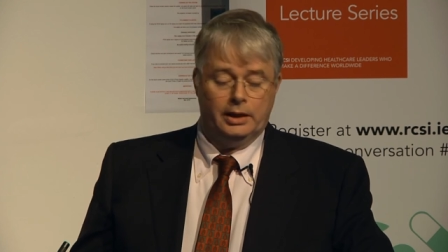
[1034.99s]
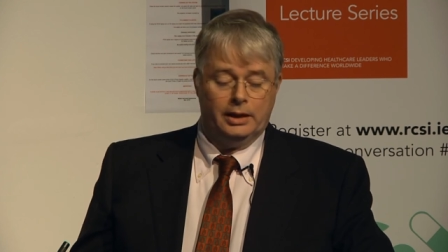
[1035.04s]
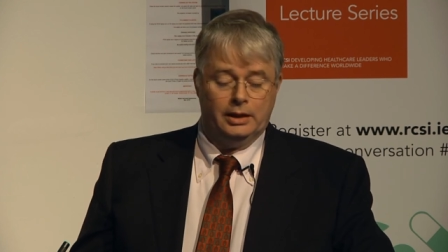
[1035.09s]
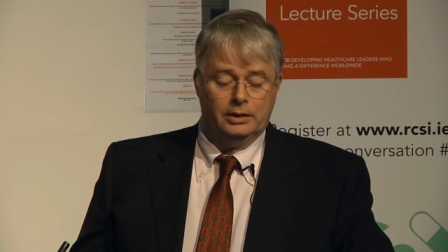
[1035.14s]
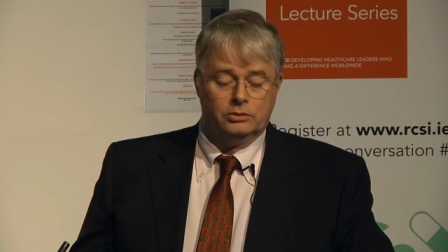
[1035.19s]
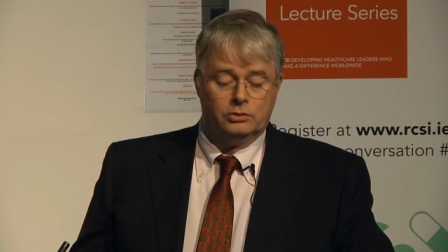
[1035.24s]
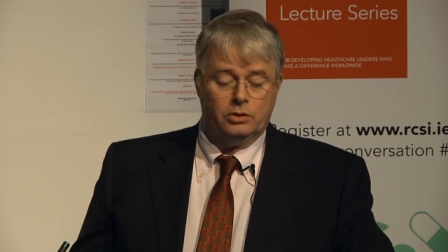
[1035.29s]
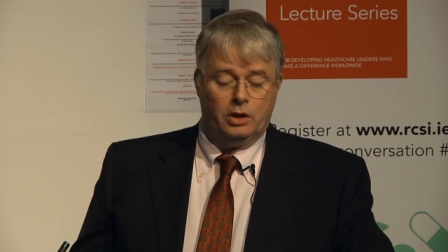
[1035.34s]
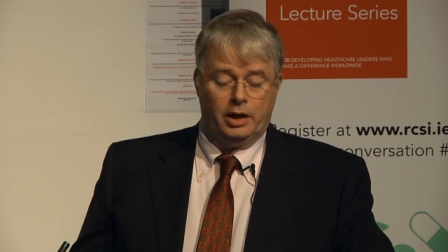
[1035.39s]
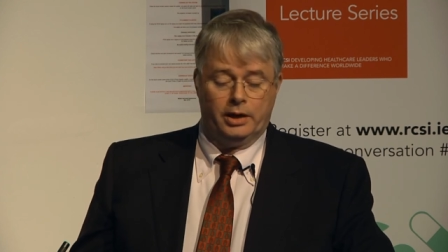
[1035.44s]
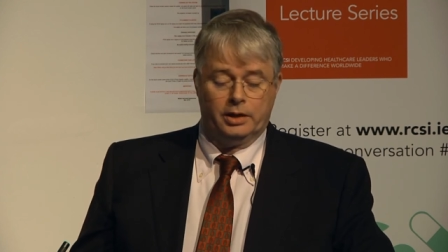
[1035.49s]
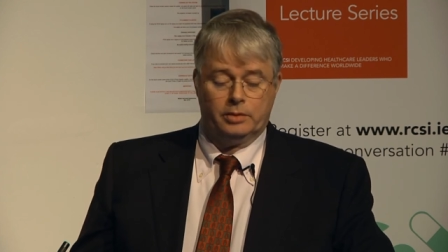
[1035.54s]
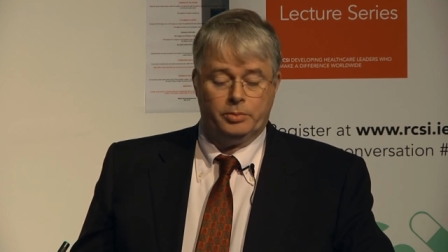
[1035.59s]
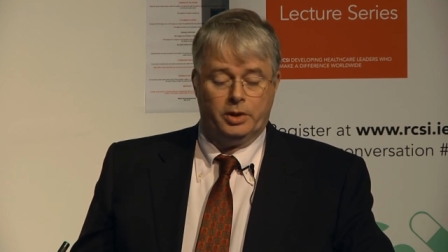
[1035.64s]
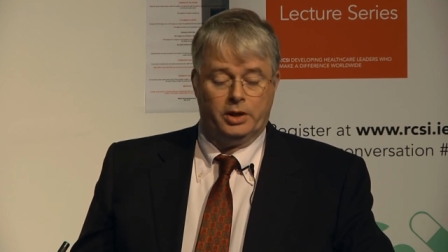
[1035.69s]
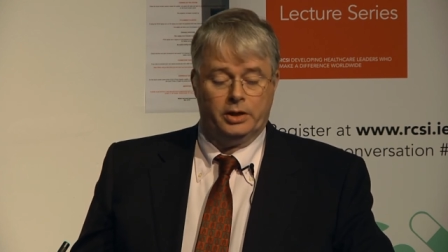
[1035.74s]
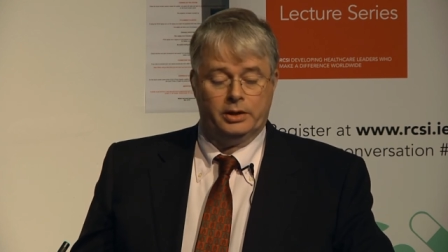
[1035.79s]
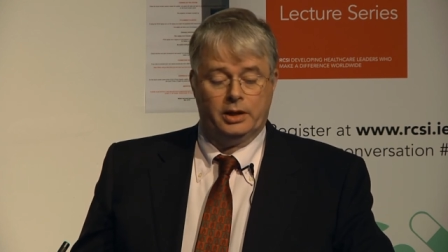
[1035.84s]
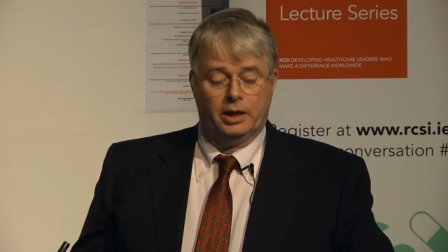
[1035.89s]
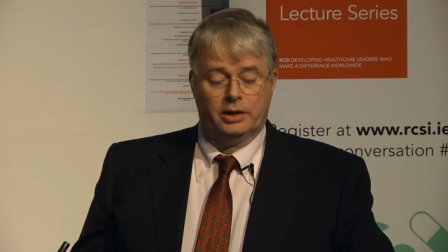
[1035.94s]
in chronic
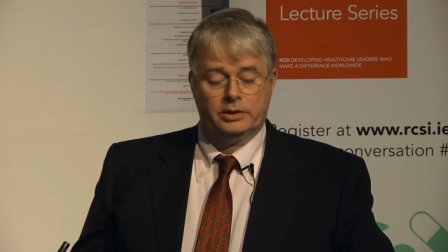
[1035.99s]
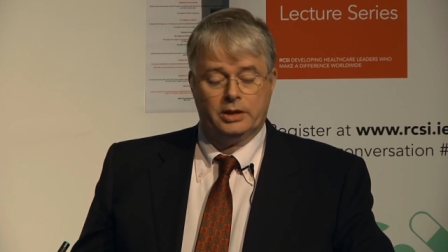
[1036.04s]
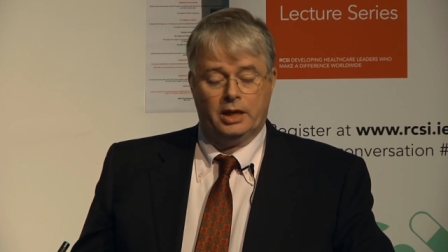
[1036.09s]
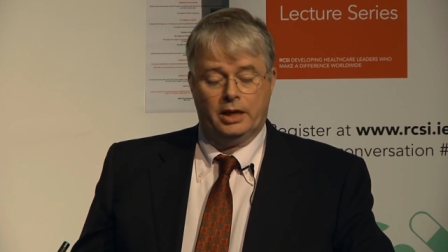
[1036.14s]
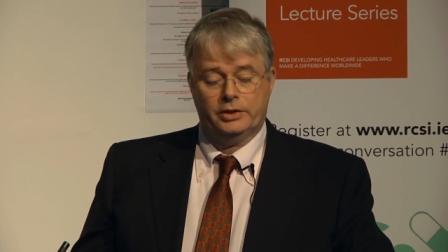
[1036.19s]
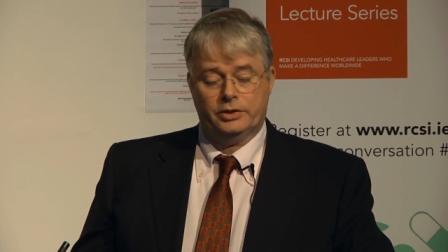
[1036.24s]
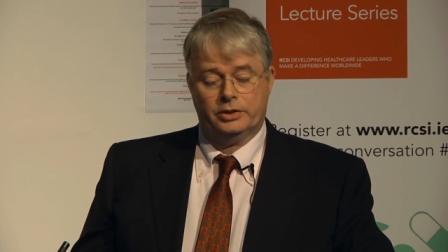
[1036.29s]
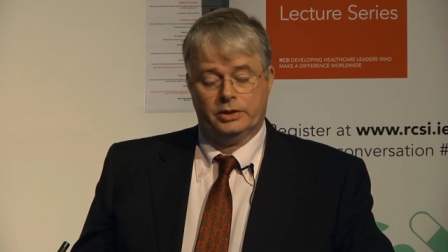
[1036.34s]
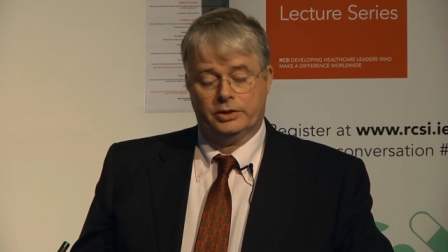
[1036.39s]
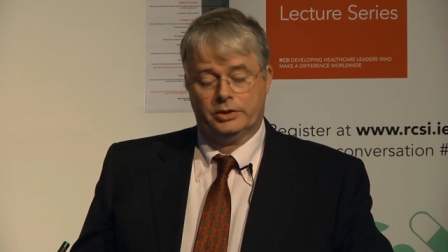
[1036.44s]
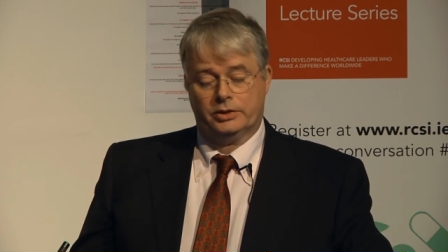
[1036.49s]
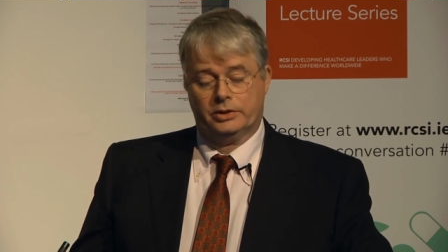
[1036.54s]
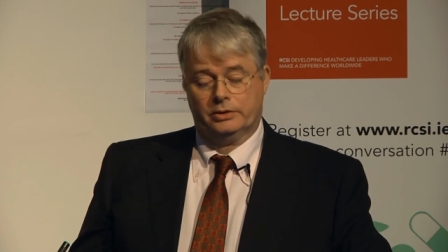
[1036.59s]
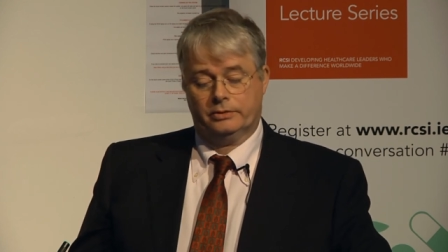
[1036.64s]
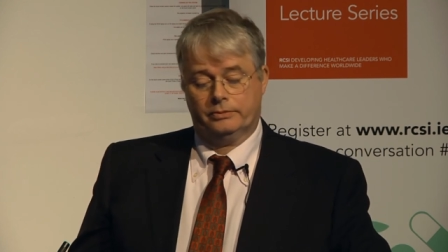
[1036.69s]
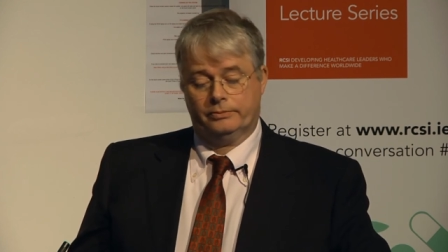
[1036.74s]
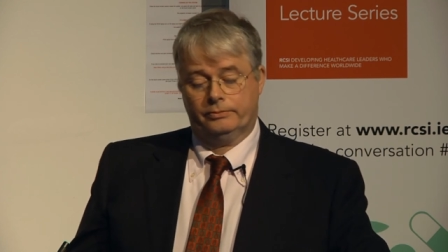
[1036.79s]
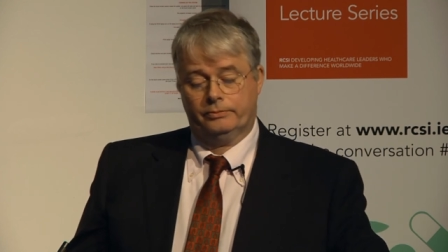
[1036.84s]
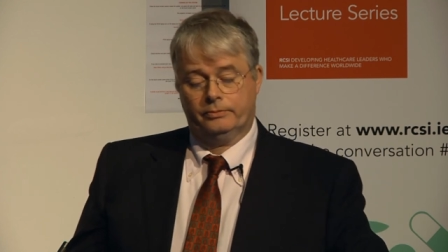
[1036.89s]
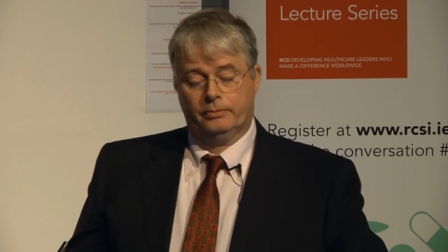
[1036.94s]
periodontitis.
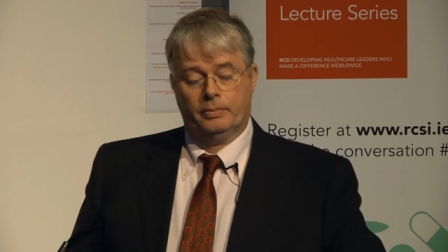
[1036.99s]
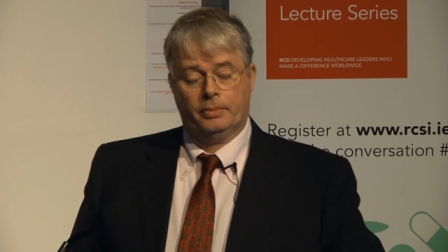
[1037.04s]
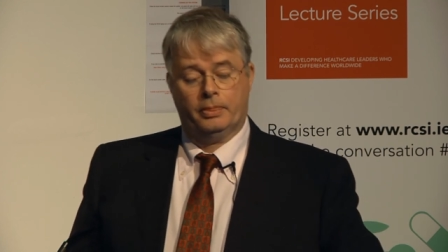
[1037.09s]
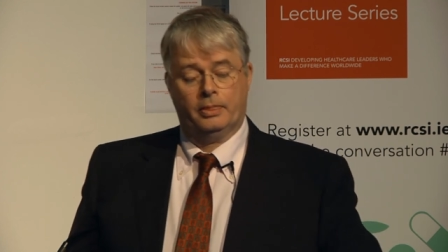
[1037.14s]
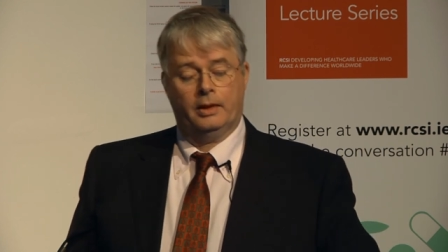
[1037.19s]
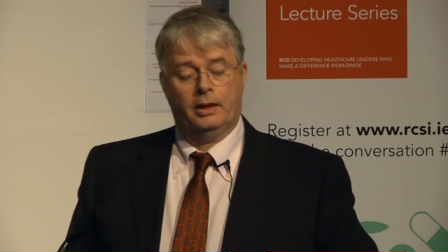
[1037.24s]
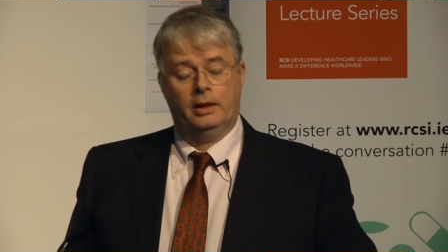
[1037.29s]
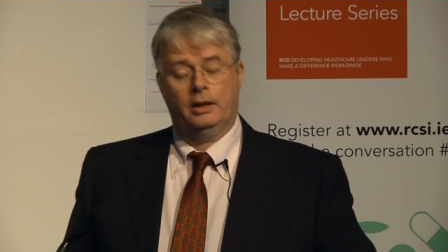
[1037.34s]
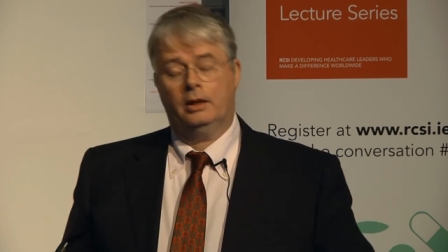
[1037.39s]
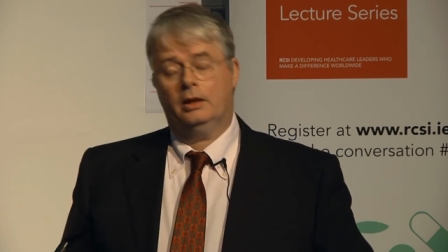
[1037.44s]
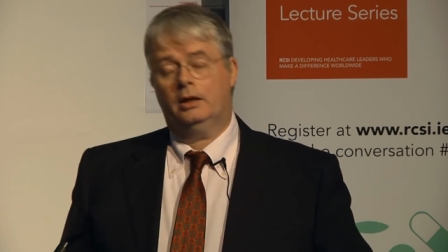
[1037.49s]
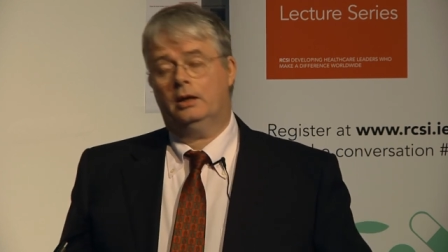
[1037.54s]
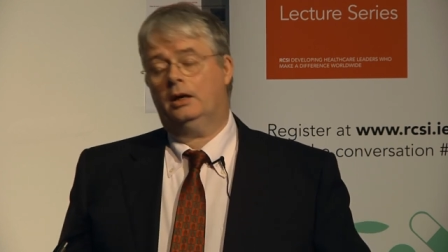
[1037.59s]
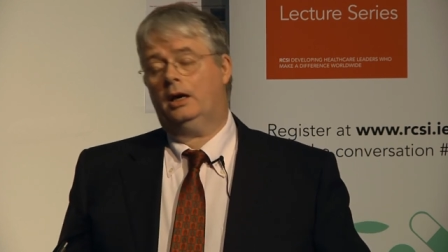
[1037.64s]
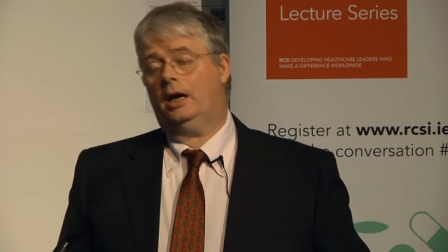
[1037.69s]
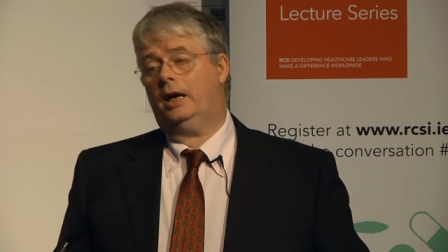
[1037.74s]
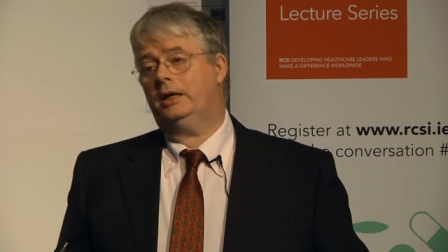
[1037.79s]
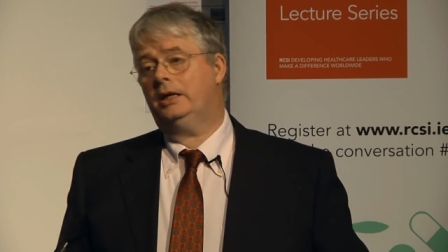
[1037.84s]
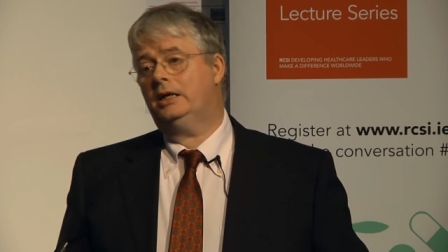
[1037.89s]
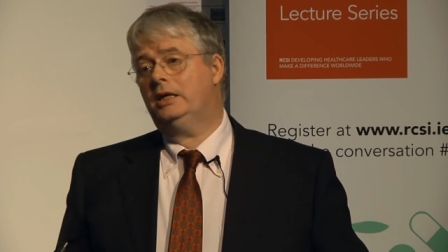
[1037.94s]

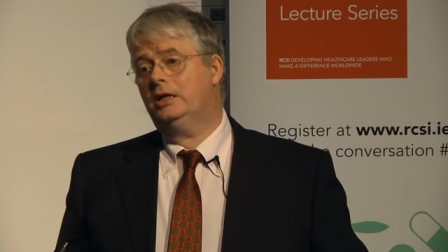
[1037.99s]
And